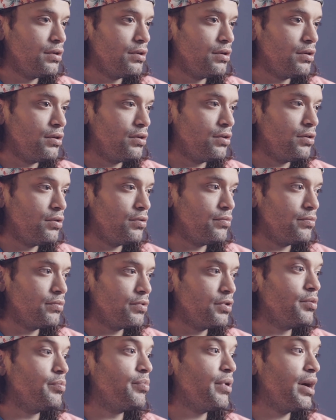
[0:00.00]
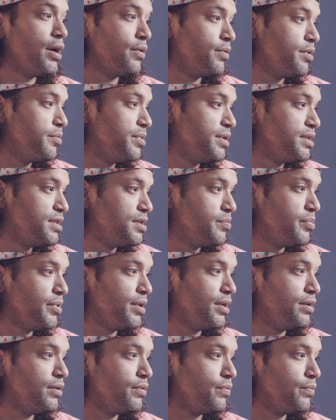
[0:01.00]
Goodbye with
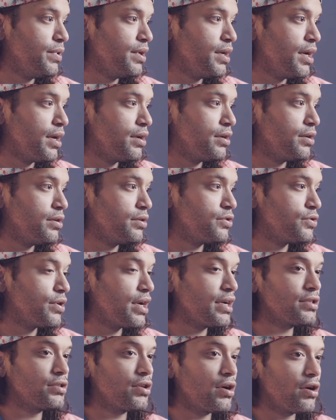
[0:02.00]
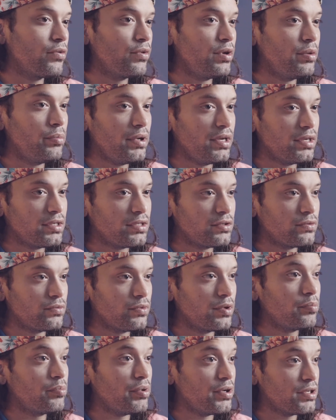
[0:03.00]
BZB. We got a Trackstar remix
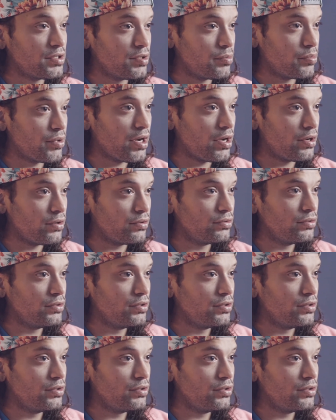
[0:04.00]
with Busta Brown.